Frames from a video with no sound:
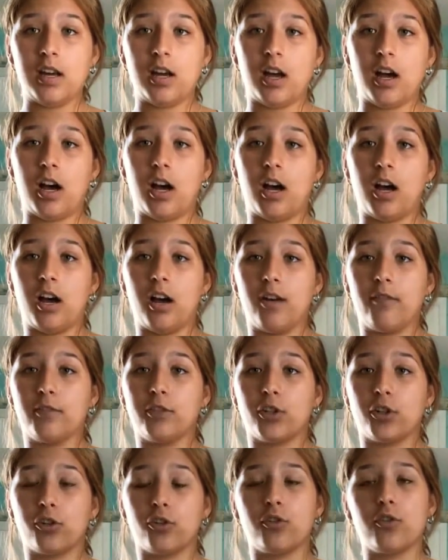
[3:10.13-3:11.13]
of
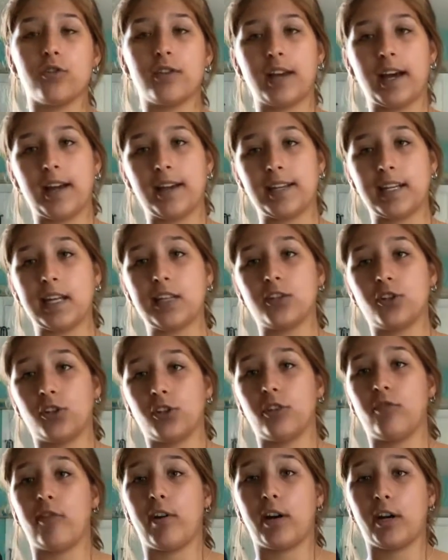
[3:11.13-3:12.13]
turtle that nest on
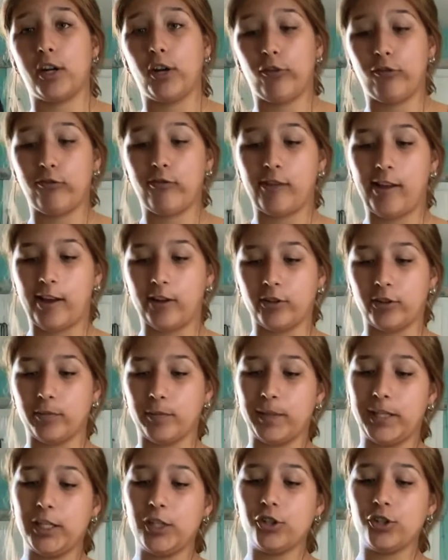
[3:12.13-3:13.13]
our very own Flagler
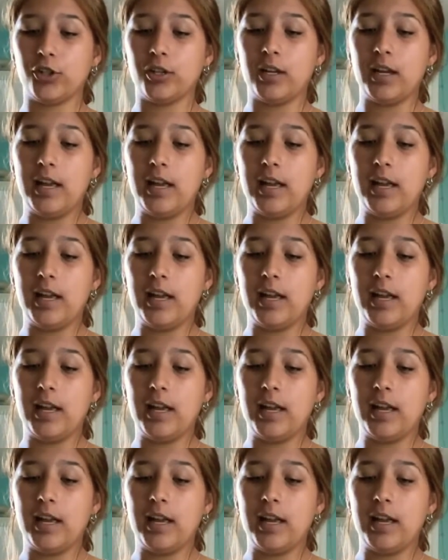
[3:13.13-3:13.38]
Beach.